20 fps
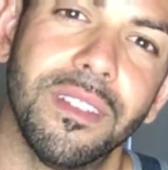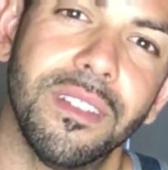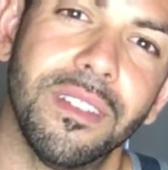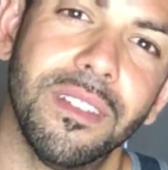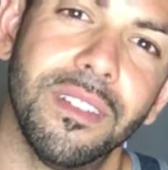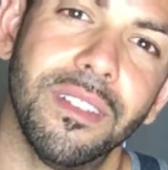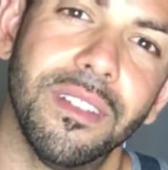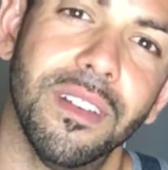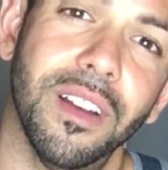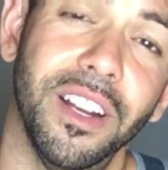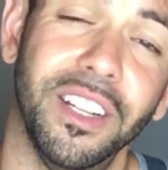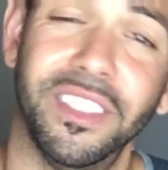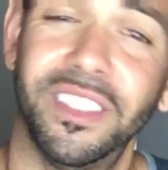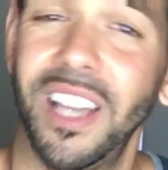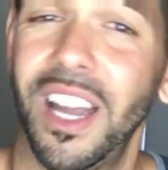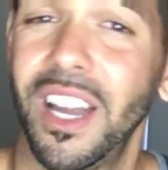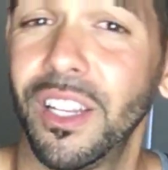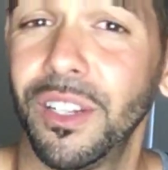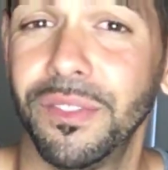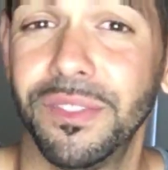Are you
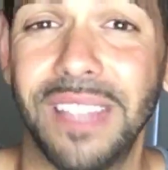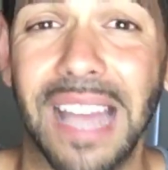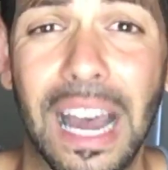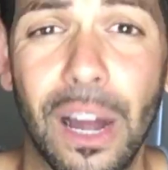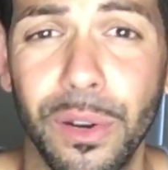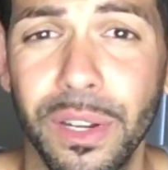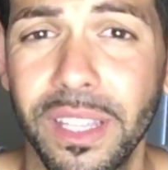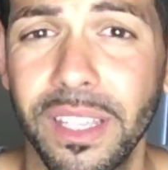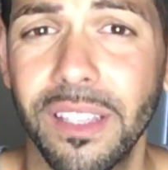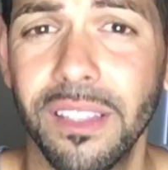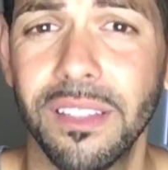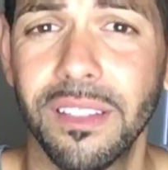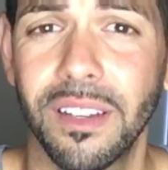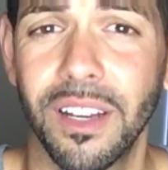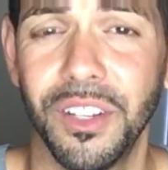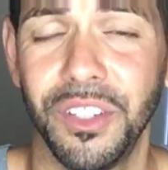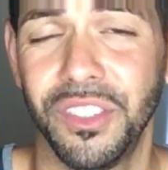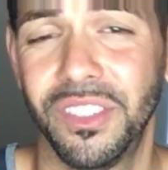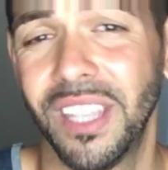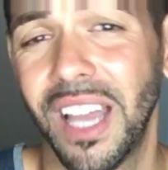tired of doubting? Are you
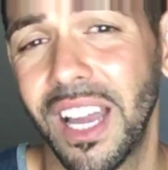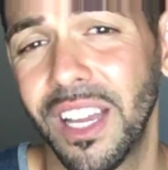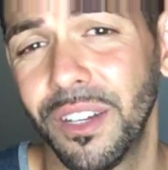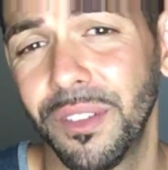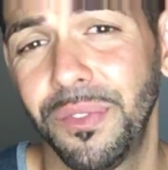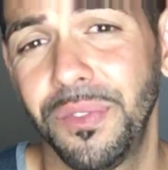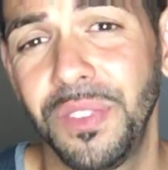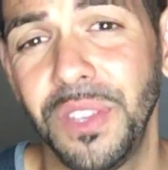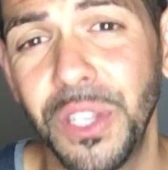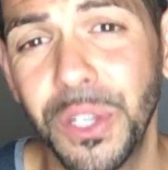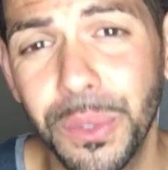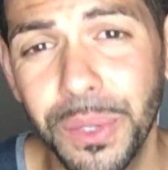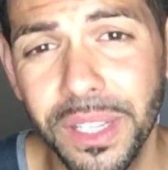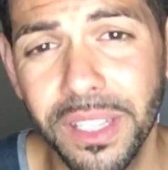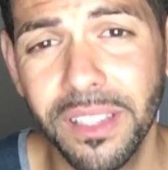tired of fearing?